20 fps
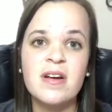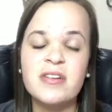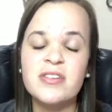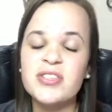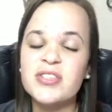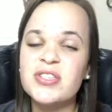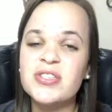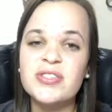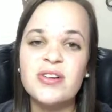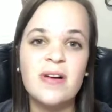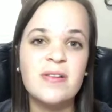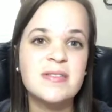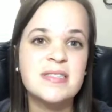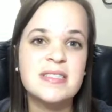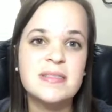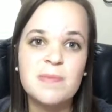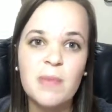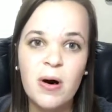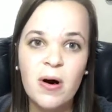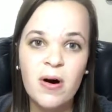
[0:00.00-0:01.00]
Just start
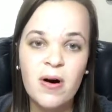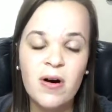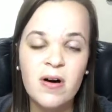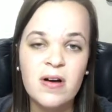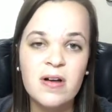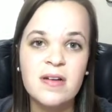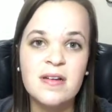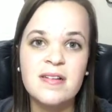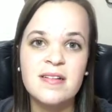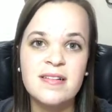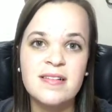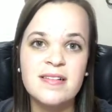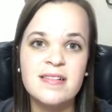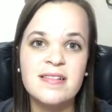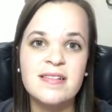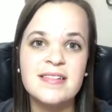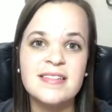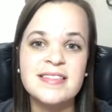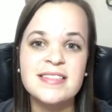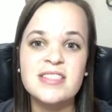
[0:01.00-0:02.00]
small,
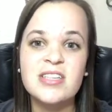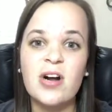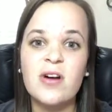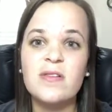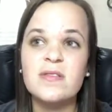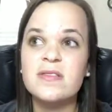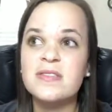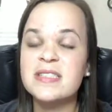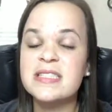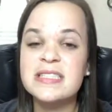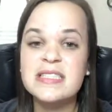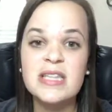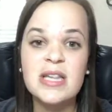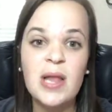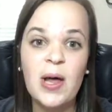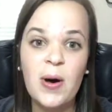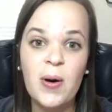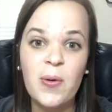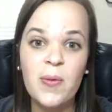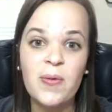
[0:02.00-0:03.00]
start
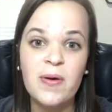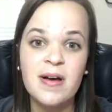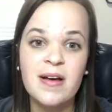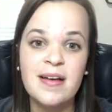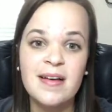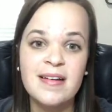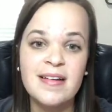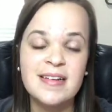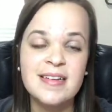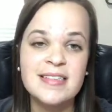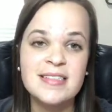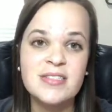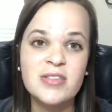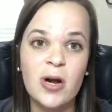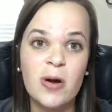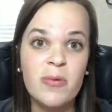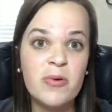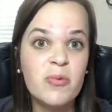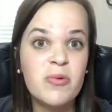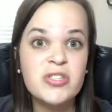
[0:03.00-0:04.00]
slow.
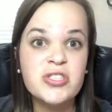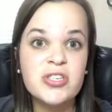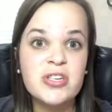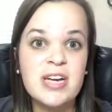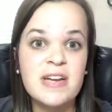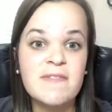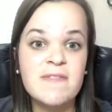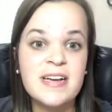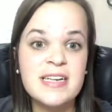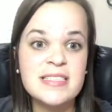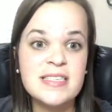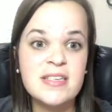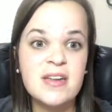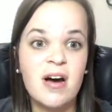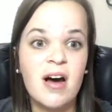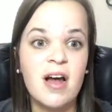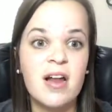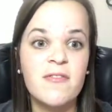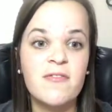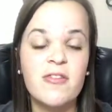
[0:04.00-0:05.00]
Start with what you're convicted
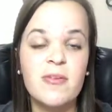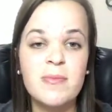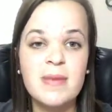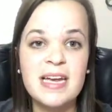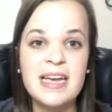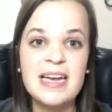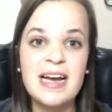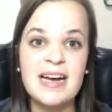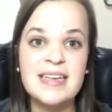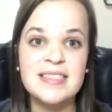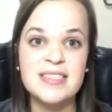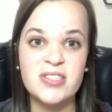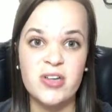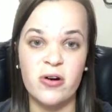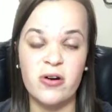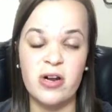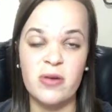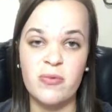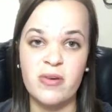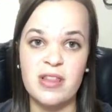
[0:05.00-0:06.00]
on. For me, I
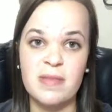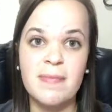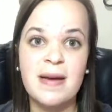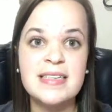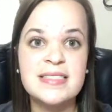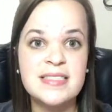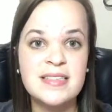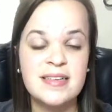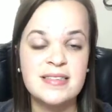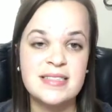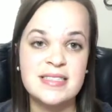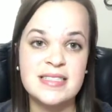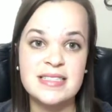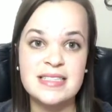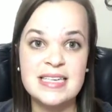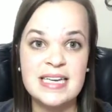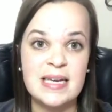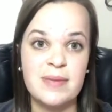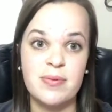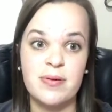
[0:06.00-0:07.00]
started with my son's
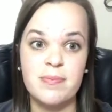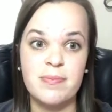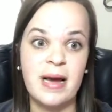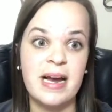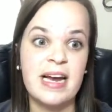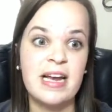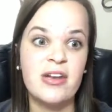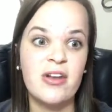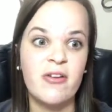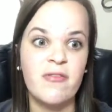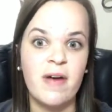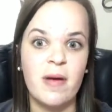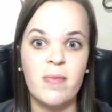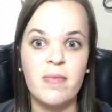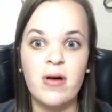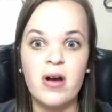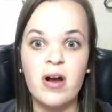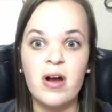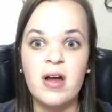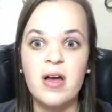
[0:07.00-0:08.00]
sleep back in
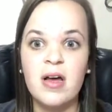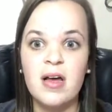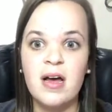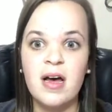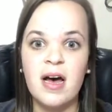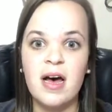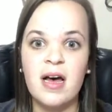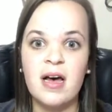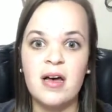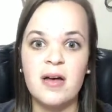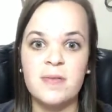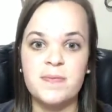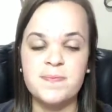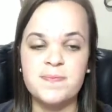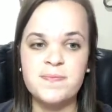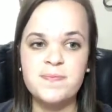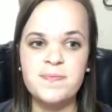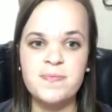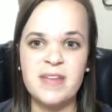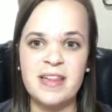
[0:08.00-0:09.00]
November.
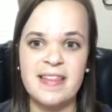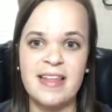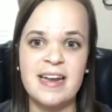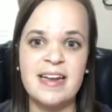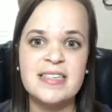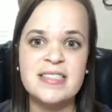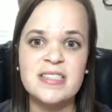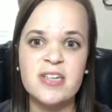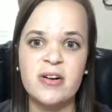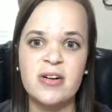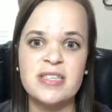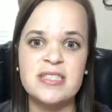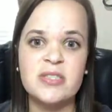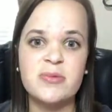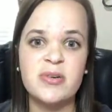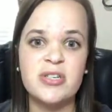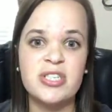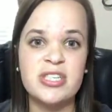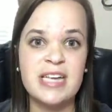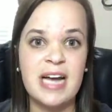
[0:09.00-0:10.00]
Then I started
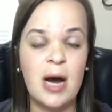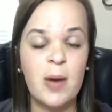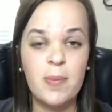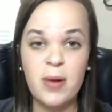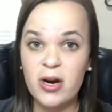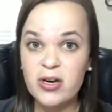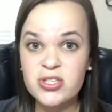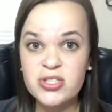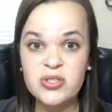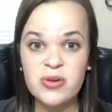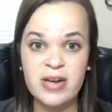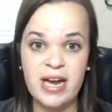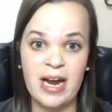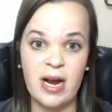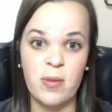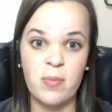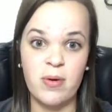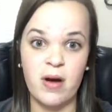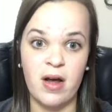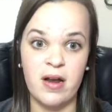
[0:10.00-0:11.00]
switching out personal
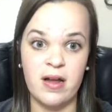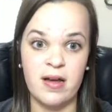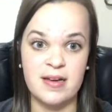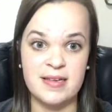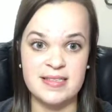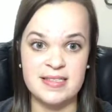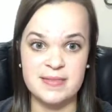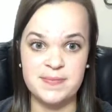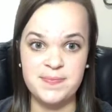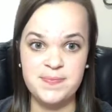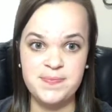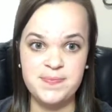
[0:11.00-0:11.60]
care products.